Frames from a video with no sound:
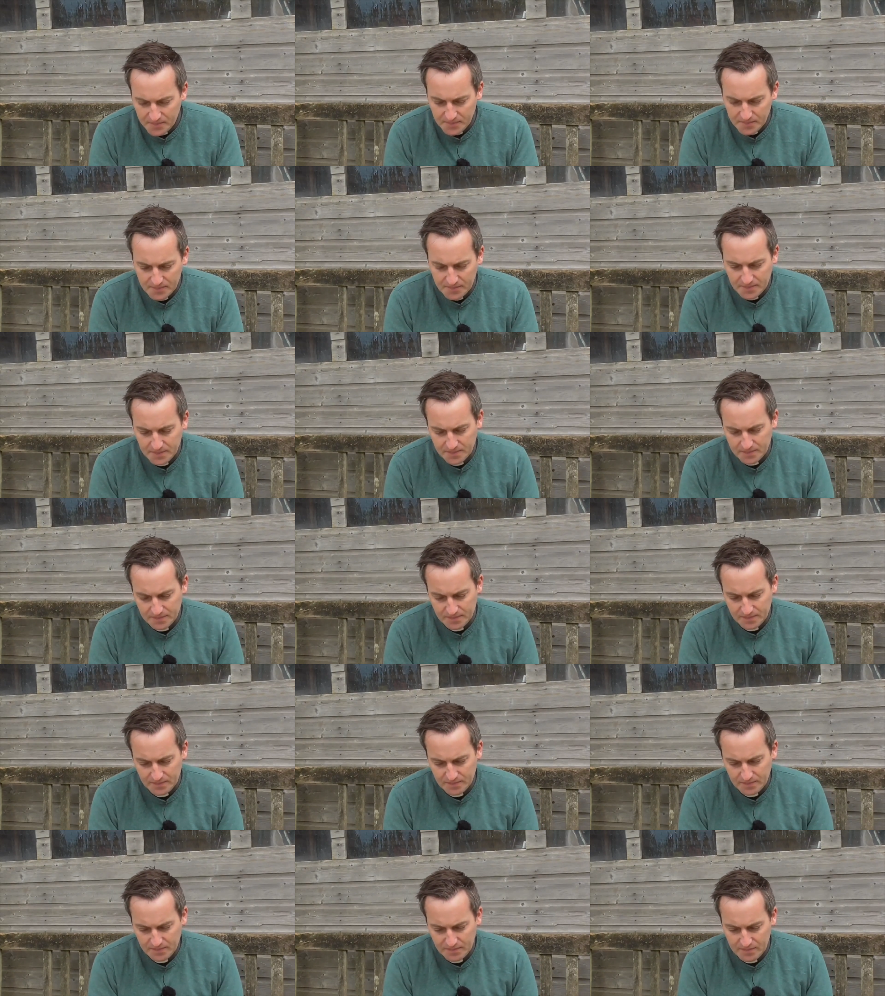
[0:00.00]

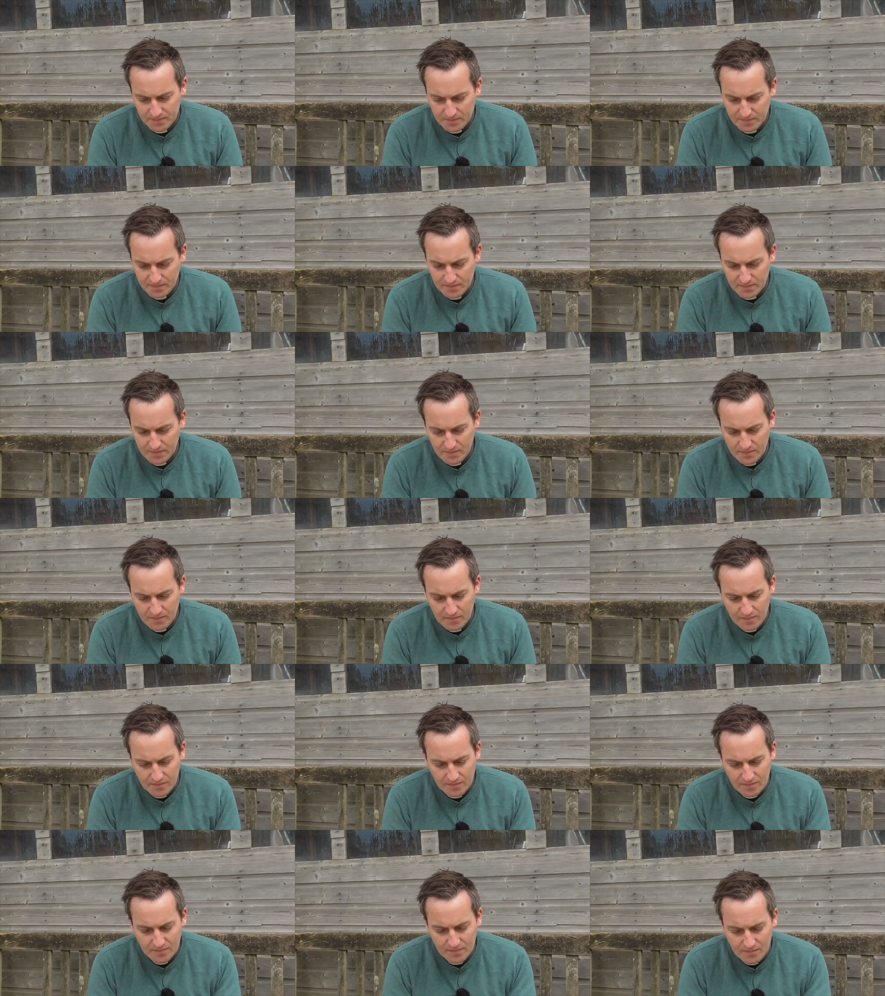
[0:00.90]

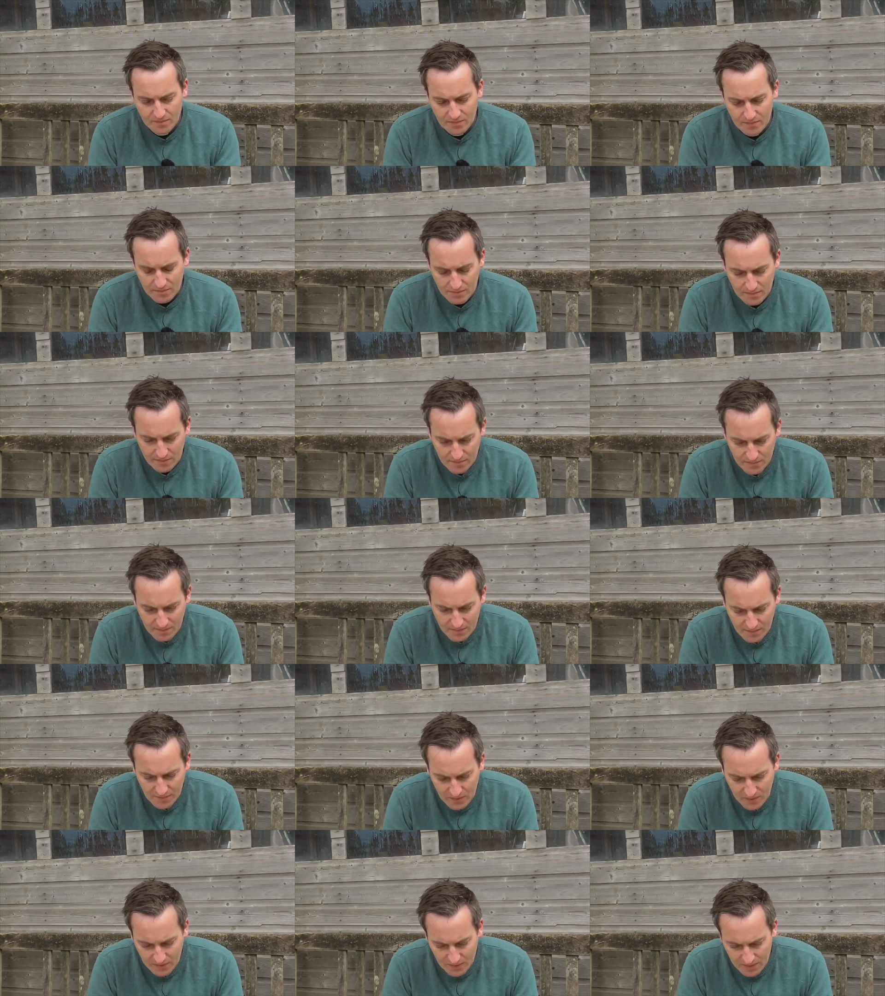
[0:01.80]

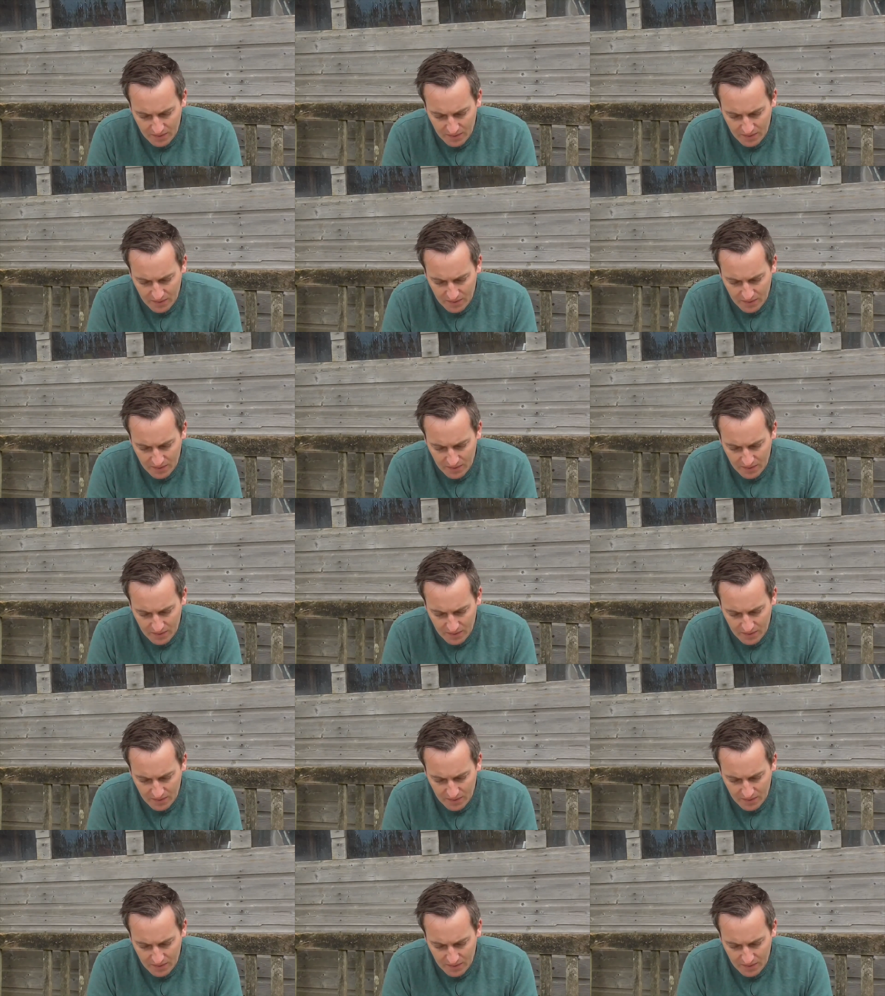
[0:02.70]
No one is speaking in this clip.